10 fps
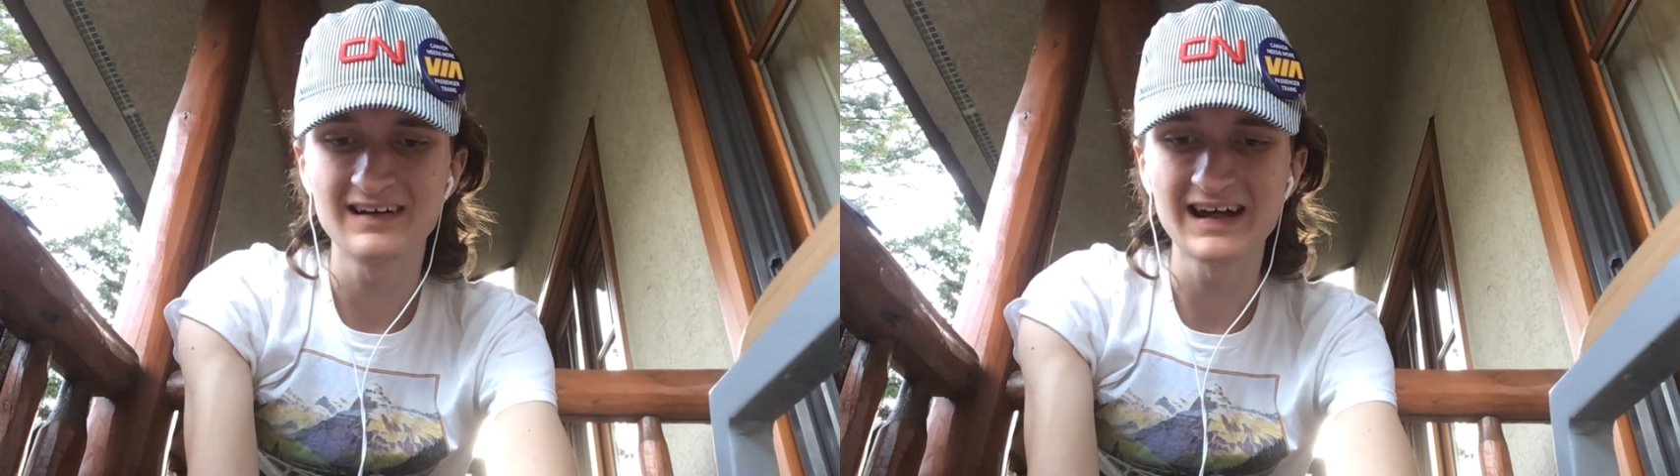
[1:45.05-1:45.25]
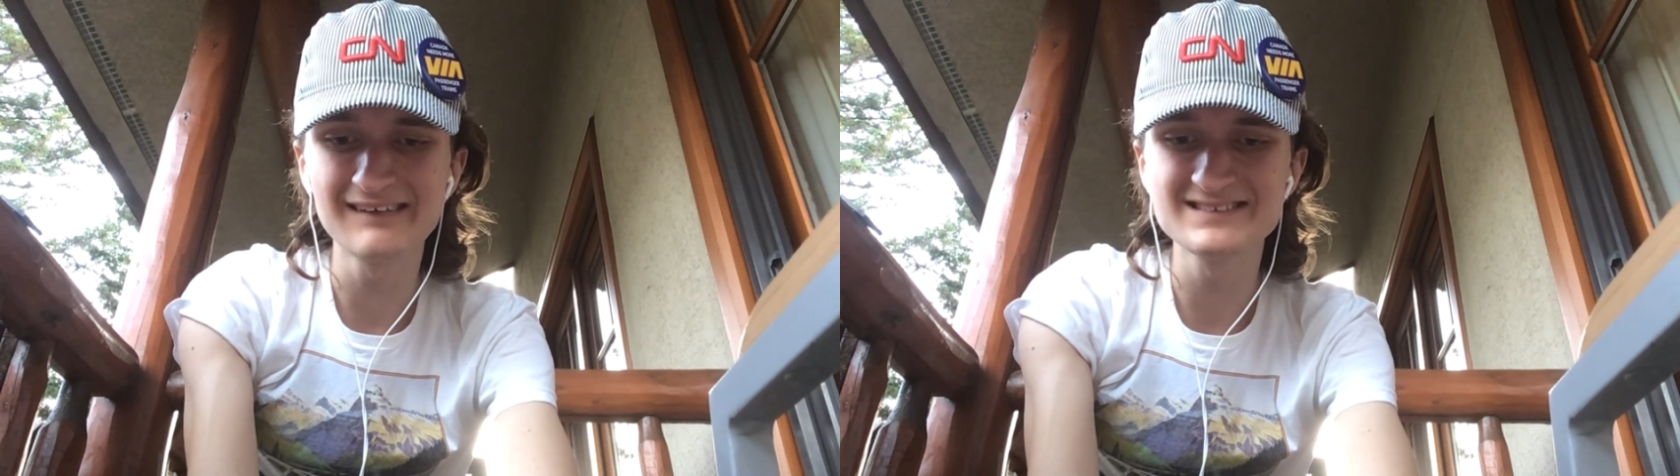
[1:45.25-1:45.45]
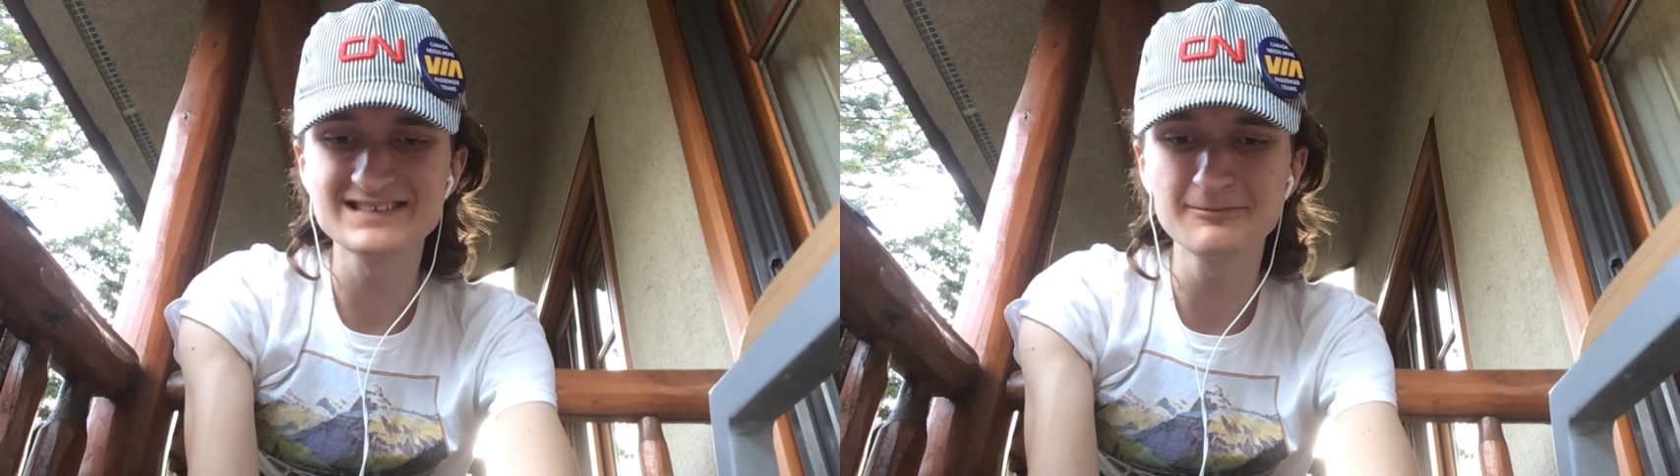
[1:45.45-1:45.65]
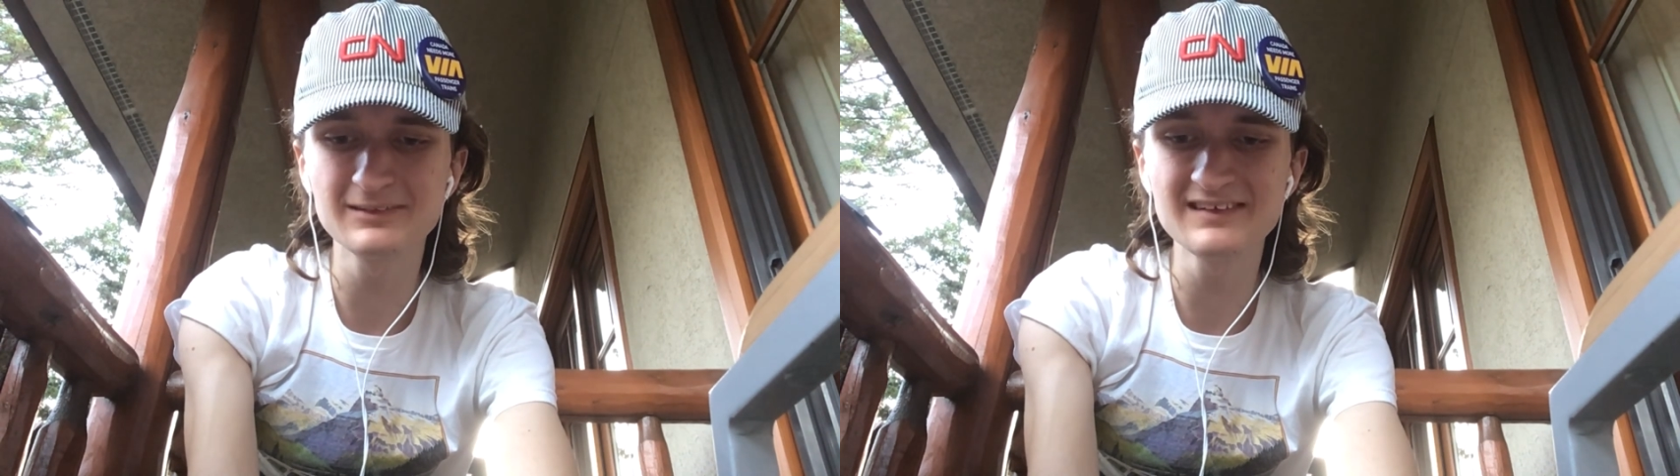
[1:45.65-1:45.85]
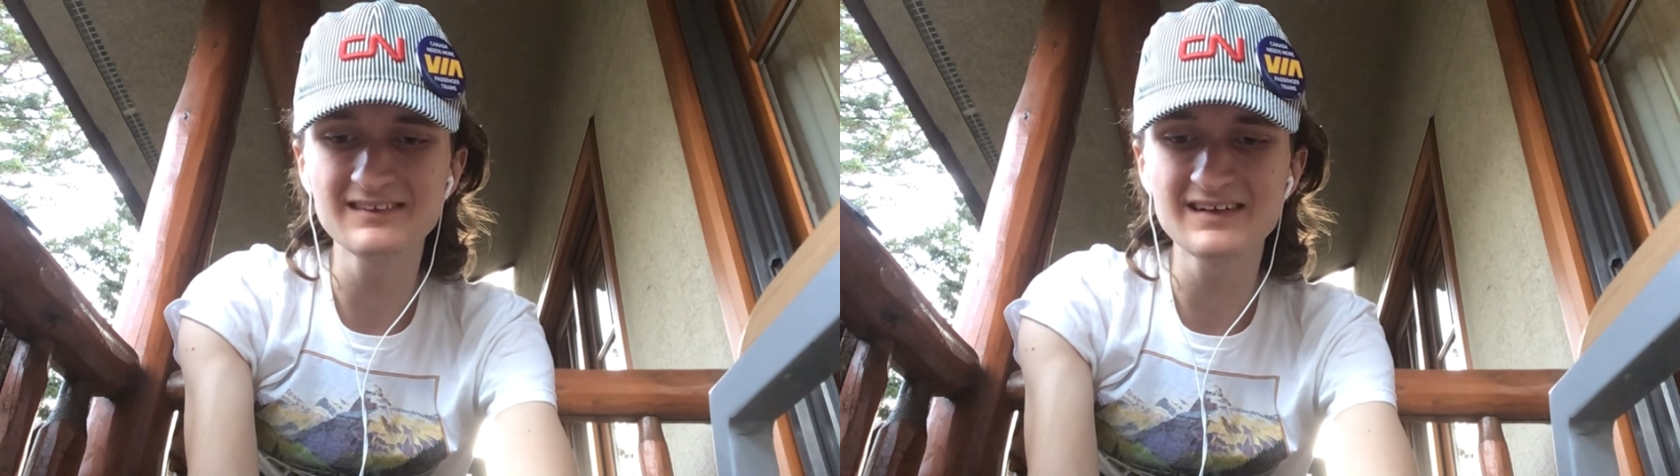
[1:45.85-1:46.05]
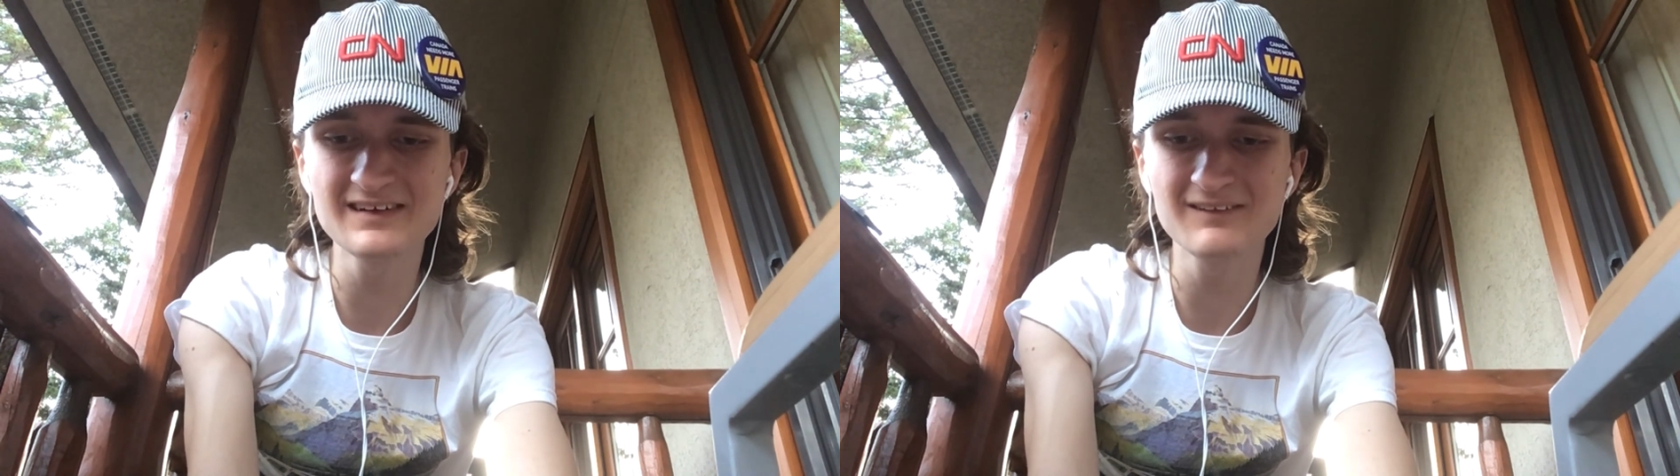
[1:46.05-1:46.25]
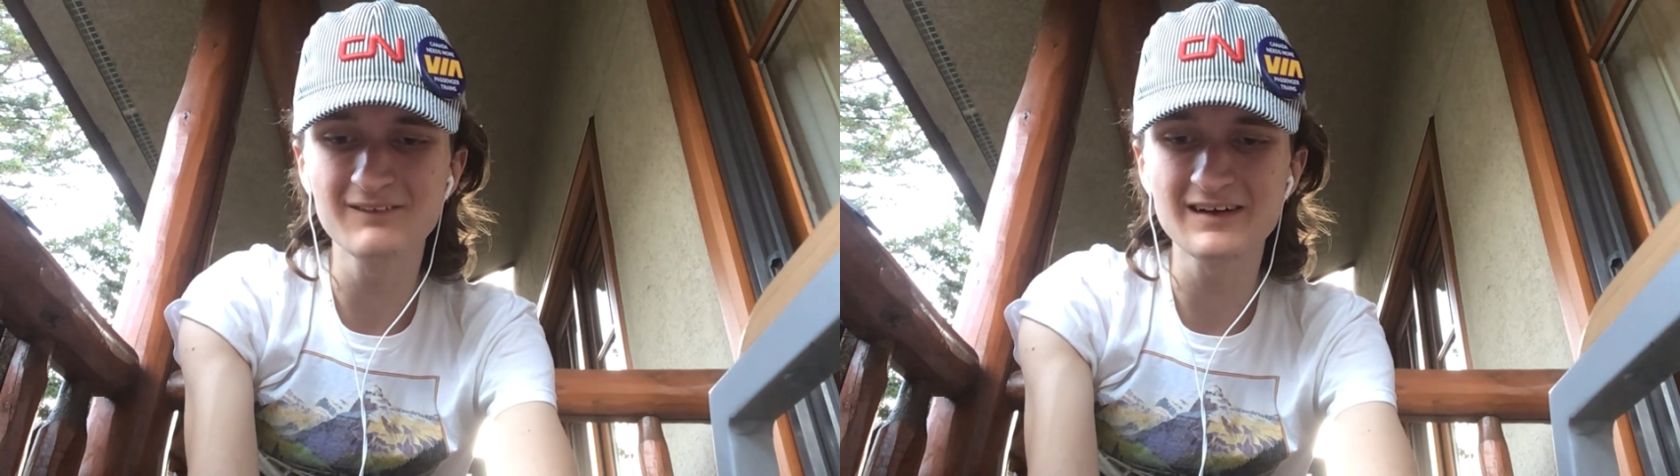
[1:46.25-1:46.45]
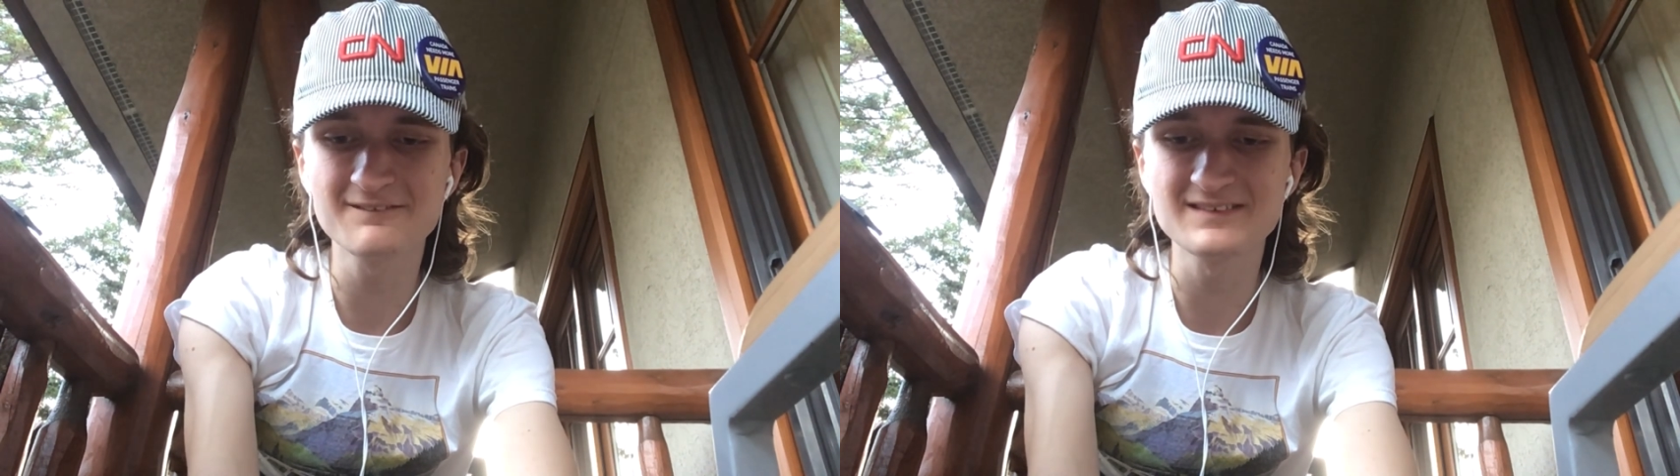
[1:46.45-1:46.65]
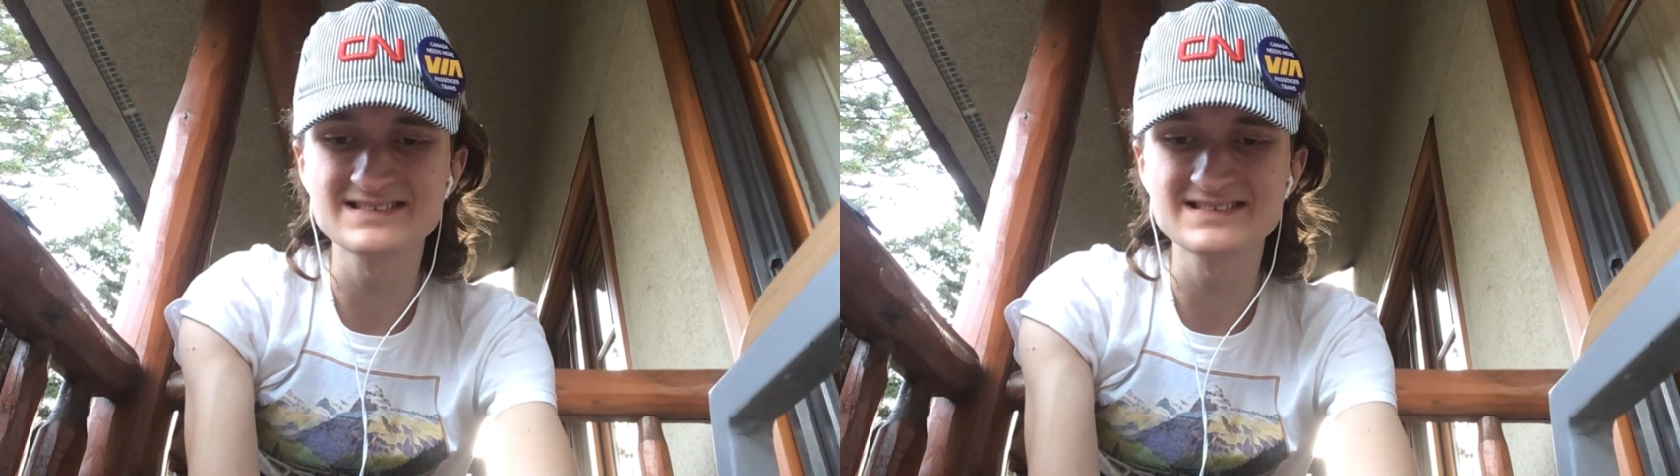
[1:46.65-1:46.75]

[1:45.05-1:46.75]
I was completely unaware for